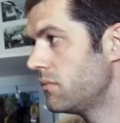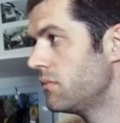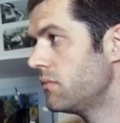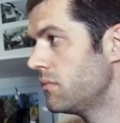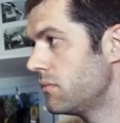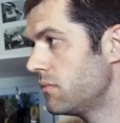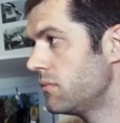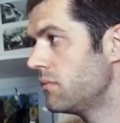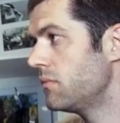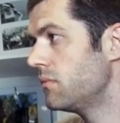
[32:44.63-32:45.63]

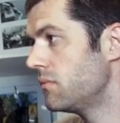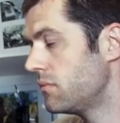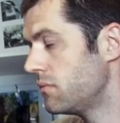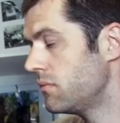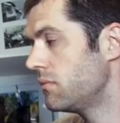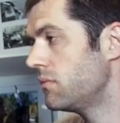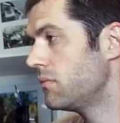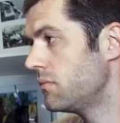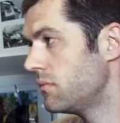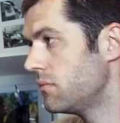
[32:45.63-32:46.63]

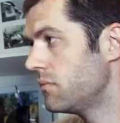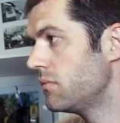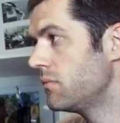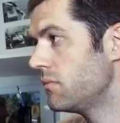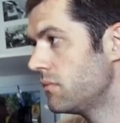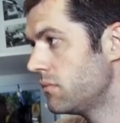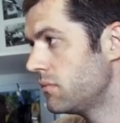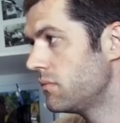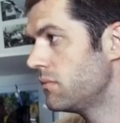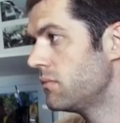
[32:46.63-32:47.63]

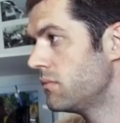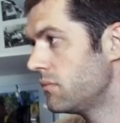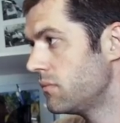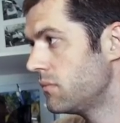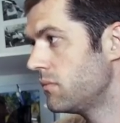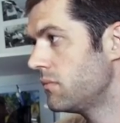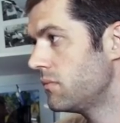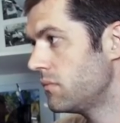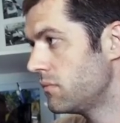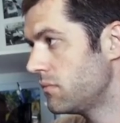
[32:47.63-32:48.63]

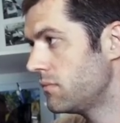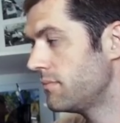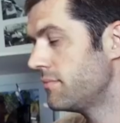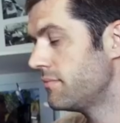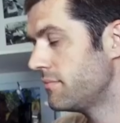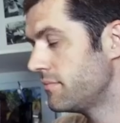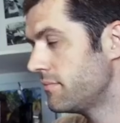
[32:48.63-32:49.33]
This person isn't speaking.